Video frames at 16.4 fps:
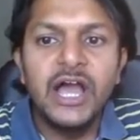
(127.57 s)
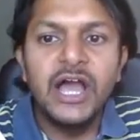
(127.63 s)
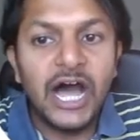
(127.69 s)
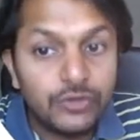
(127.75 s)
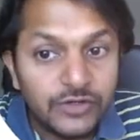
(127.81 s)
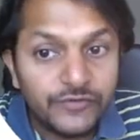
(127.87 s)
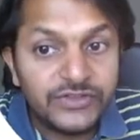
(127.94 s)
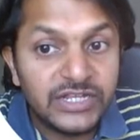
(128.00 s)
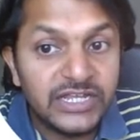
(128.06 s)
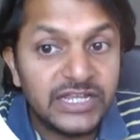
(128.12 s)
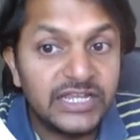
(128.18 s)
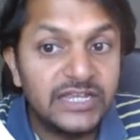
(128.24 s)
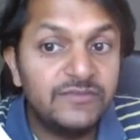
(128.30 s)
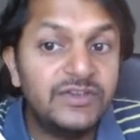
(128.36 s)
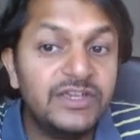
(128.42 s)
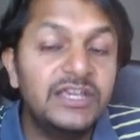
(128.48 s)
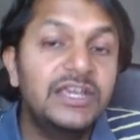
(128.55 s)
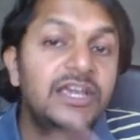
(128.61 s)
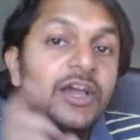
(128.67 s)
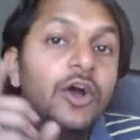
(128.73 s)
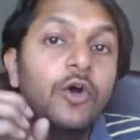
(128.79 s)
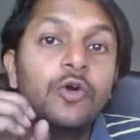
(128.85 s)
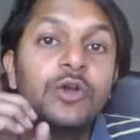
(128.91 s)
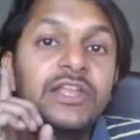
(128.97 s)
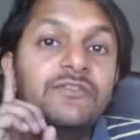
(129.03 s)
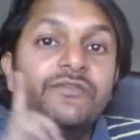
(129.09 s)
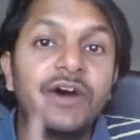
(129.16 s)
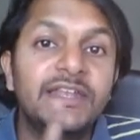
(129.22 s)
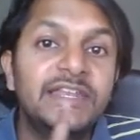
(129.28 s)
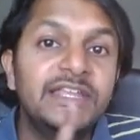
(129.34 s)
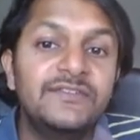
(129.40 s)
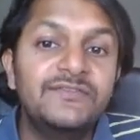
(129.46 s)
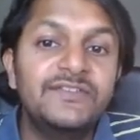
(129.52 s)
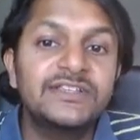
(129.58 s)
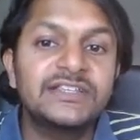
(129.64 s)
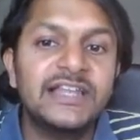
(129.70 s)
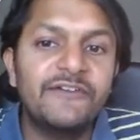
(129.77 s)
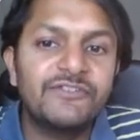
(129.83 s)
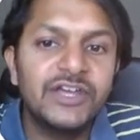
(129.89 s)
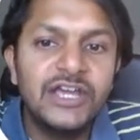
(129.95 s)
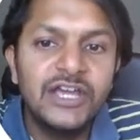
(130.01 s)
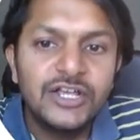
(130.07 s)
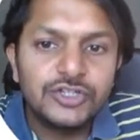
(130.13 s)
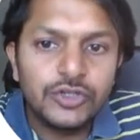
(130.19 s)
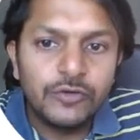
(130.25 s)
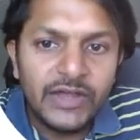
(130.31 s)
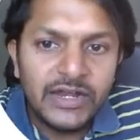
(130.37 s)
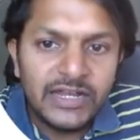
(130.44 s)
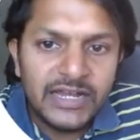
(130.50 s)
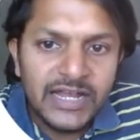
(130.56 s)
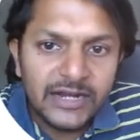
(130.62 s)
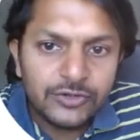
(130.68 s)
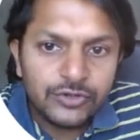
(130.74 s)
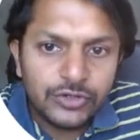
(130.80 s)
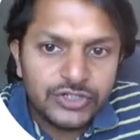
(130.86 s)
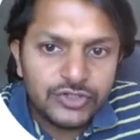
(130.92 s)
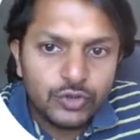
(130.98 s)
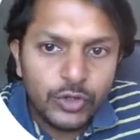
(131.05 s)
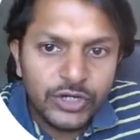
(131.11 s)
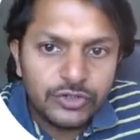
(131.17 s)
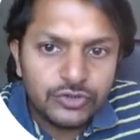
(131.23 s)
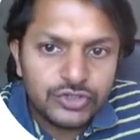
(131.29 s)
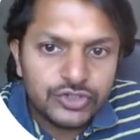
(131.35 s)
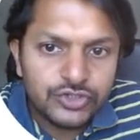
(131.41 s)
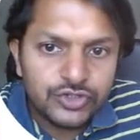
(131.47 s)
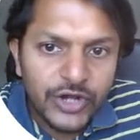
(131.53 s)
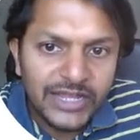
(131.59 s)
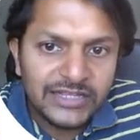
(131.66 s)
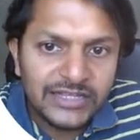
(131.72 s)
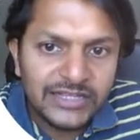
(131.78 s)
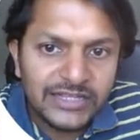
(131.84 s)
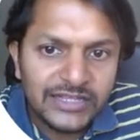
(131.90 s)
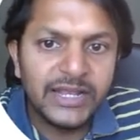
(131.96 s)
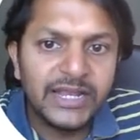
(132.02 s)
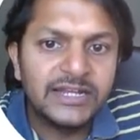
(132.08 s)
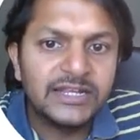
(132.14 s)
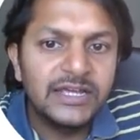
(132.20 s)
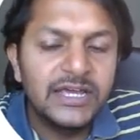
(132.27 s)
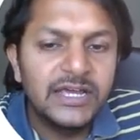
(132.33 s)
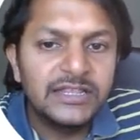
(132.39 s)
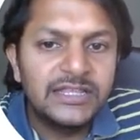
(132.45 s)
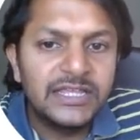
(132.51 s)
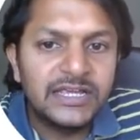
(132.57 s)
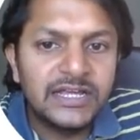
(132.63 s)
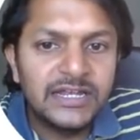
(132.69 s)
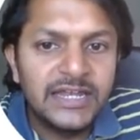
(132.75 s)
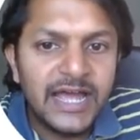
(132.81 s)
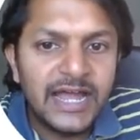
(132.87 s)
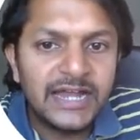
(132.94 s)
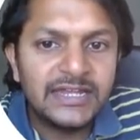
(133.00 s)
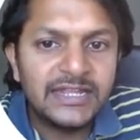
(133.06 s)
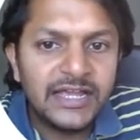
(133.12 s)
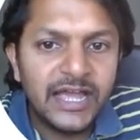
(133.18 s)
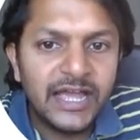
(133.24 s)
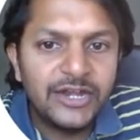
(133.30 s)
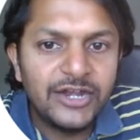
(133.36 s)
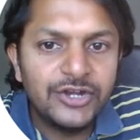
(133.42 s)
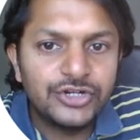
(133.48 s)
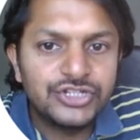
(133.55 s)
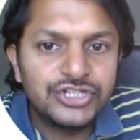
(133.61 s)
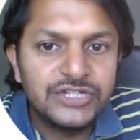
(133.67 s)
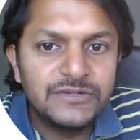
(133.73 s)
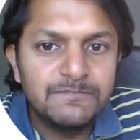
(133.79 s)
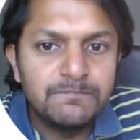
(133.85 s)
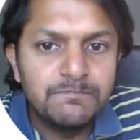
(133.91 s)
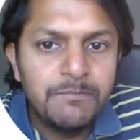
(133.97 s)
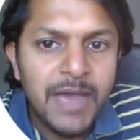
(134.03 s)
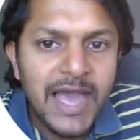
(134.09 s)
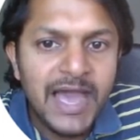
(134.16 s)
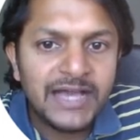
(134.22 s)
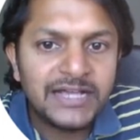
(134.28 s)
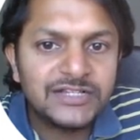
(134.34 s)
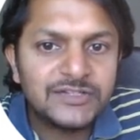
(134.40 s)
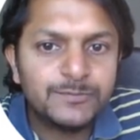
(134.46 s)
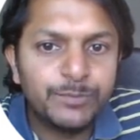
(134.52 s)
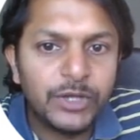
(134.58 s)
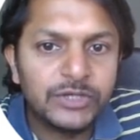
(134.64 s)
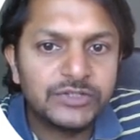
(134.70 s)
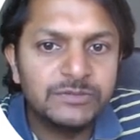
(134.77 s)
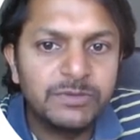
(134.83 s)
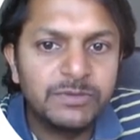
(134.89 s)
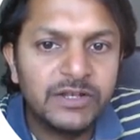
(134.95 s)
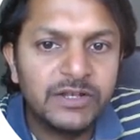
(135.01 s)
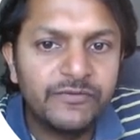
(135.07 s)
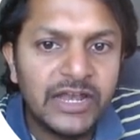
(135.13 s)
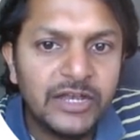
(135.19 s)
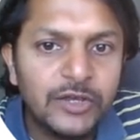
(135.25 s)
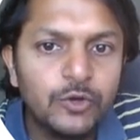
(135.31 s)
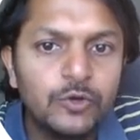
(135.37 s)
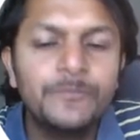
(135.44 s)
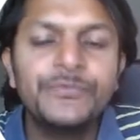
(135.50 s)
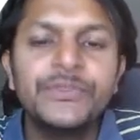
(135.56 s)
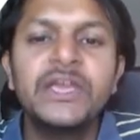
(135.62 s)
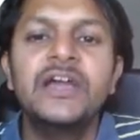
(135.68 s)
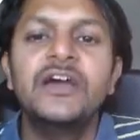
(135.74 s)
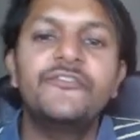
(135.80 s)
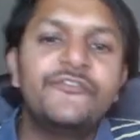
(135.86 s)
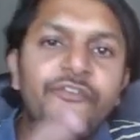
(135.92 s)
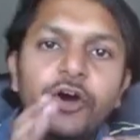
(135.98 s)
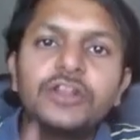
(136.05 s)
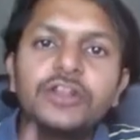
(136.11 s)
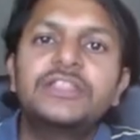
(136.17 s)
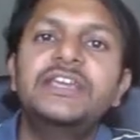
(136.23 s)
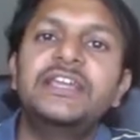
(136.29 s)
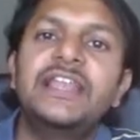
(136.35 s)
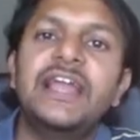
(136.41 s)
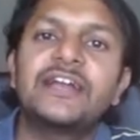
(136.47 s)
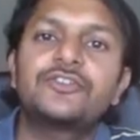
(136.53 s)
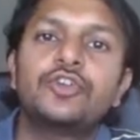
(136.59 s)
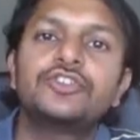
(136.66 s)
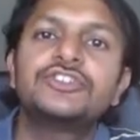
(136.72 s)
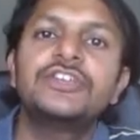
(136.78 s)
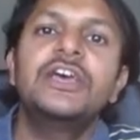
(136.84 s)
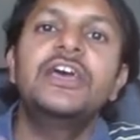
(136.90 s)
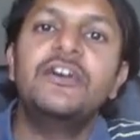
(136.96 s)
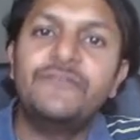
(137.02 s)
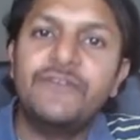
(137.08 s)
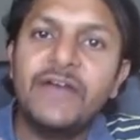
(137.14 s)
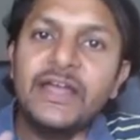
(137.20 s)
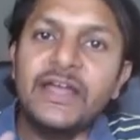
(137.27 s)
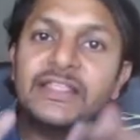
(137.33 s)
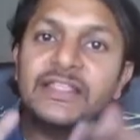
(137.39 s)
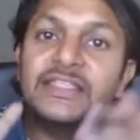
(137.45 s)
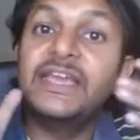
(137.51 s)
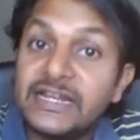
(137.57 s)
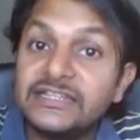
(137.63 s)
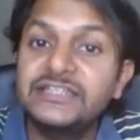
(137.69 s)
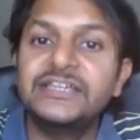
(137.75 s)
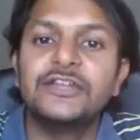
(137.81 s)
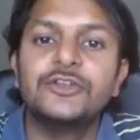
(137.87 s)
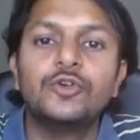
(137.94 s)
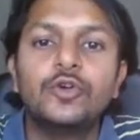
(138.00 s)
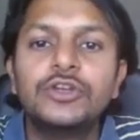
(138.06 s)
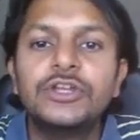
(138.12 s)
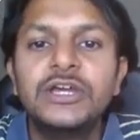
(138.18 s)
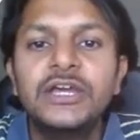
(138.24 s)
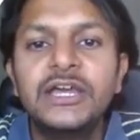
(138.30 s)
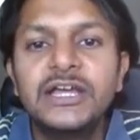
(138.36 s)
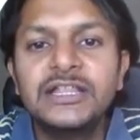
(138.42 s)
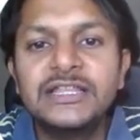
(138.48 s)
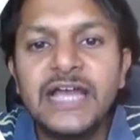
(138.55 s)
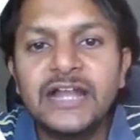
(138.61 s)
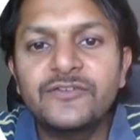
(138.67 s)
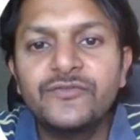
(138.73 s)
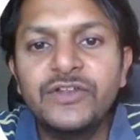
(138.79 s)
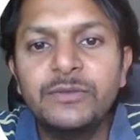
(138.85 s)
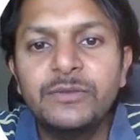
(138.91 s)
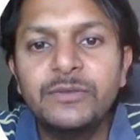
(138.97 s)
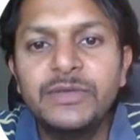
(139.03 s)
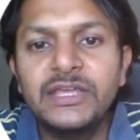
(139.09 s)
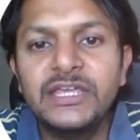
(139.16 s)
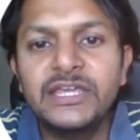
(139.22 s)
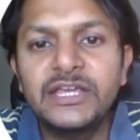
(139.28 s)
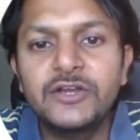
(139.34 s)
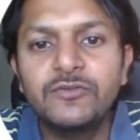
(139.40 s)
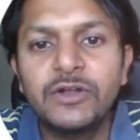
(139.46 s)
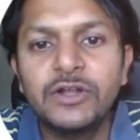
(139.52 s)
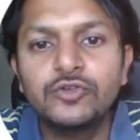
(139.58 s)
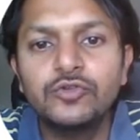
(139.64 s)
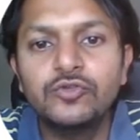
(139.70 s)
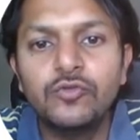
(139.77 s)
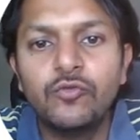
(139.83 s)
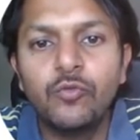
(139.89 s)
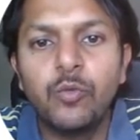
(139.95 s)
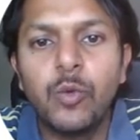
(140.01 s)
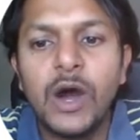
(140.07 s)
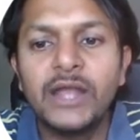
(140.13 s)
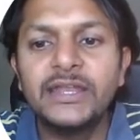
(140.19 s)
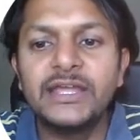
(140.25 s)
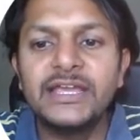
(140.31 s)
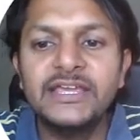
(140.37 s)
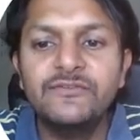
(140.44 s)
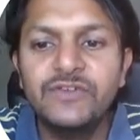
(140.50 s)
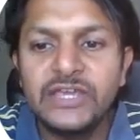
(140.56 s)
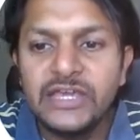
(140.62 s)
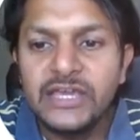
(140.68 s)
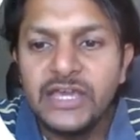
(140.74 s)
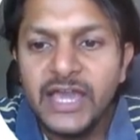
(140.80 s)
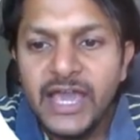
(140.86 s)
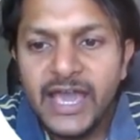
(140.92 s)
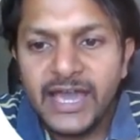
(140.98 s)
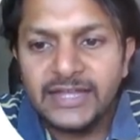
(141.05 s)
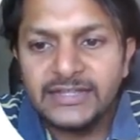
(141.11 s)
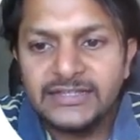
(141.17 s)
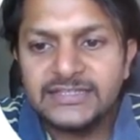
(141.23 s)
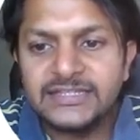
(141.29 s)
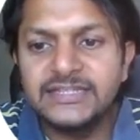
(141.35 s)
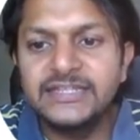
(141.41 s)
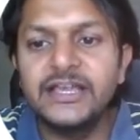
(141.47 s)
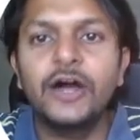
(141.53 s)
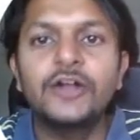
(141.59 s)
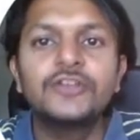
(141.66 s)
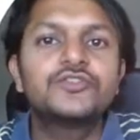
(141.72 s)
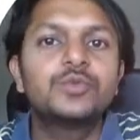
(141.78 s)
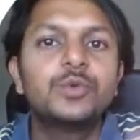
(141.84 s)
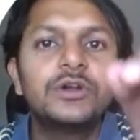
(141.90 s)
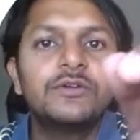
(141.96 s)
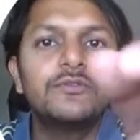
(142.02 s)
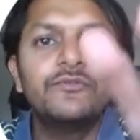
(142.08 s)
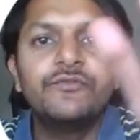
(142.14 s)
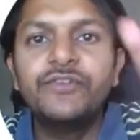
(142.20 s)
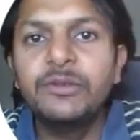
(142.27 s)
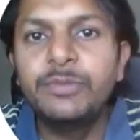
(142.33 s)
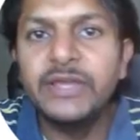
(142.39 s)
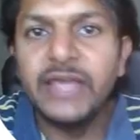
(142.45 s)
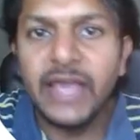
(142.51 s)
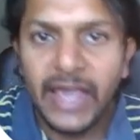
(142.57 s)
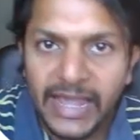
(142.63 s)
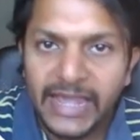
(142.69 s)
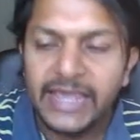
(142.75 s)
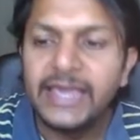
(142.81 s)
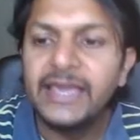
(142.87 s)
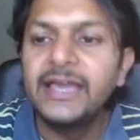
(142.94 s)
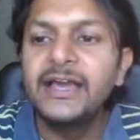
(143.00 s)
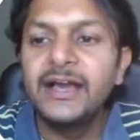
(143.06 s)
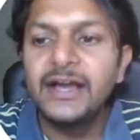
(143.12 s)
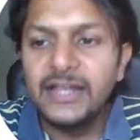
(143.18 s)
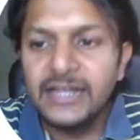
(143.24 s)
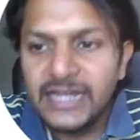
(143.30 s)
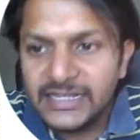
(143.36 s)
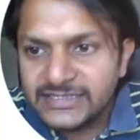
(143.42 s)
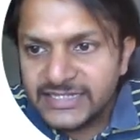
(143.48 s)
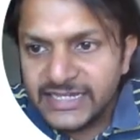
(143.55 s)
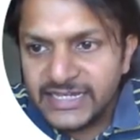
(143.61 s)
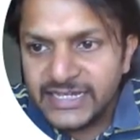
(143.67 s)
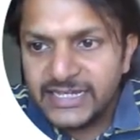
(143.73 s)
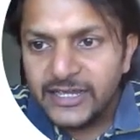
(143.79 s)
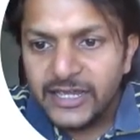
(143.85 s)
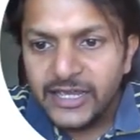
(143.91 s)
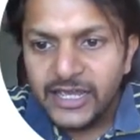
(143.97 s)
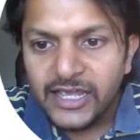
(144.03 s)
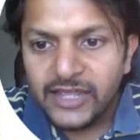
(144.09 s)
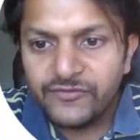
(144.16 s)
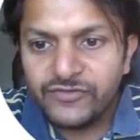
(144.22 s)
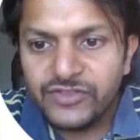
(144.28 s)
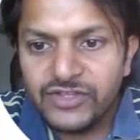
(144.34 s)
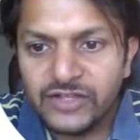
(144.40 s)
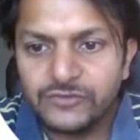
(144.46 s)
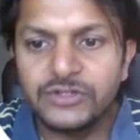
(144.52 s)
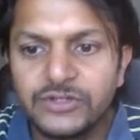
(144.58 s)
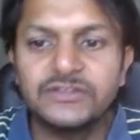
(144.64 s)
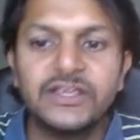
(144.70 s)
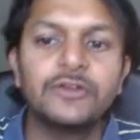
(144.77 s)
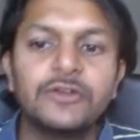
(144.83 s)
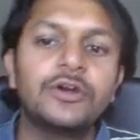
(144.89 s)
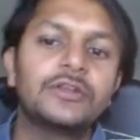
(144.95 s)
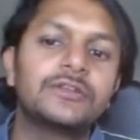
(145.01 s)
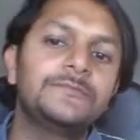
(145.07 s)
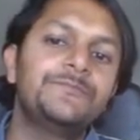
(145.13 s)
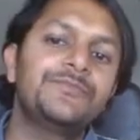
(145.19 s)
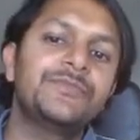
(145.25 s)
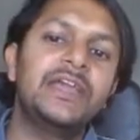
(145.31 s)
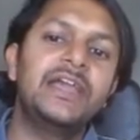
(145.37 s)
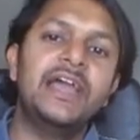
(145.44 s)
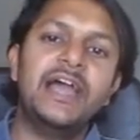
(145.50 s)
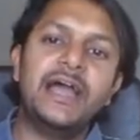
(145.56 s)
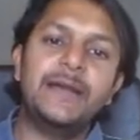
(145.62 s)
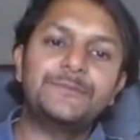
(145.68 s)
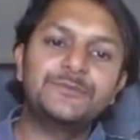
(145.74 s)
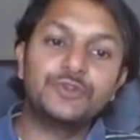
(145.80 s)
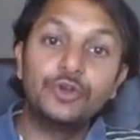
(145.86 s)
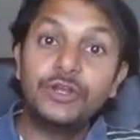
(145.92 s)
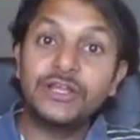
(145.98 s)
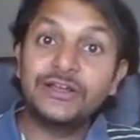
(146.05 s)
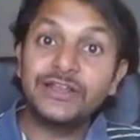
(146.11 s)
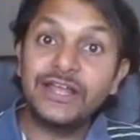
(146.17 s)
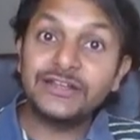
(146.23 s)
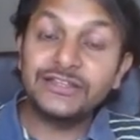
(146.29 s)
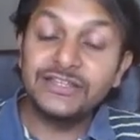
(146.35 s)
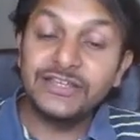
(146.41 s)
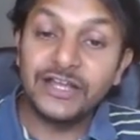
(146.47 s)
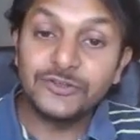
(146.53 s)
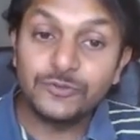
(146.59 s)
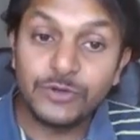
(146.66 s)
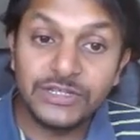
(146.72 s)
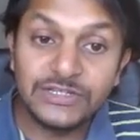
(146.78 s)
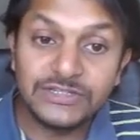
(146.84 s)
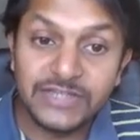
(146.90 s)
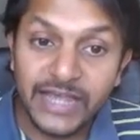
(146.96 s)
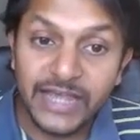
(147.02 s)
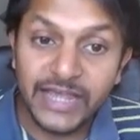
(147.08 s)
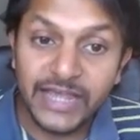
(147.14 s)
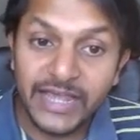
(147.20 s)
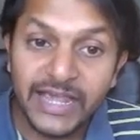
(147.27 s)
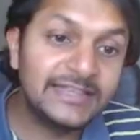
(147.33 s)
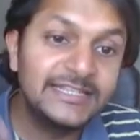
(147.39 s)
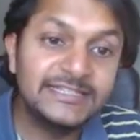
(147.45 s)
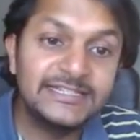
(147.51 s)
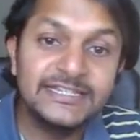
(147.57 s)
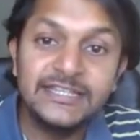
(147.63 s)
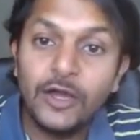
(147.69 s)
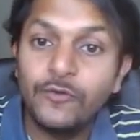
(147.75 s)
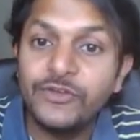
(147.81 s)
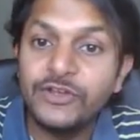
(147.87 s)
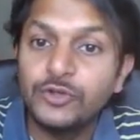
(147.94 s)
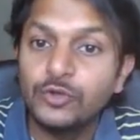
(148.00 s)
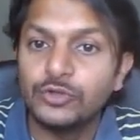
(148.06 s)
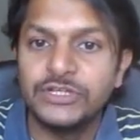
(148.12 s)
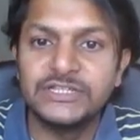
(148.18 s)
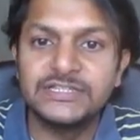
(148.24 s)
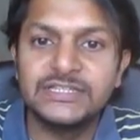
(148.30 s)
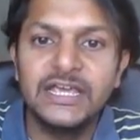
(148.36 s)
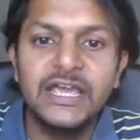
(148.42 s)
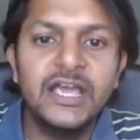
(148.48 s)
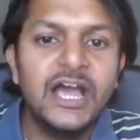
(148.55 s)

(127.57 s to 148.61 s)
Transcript: Of 3 eV, only 1 eV is left. So when electron is going to strike the plate, the kinetic energy max possible value for the electrons when they hit the anode, that will be equal to 1 eV. Hence the answer will be A. Let's see if the answer is A or not. Absolutely correct, the answer is A. This is how we do this.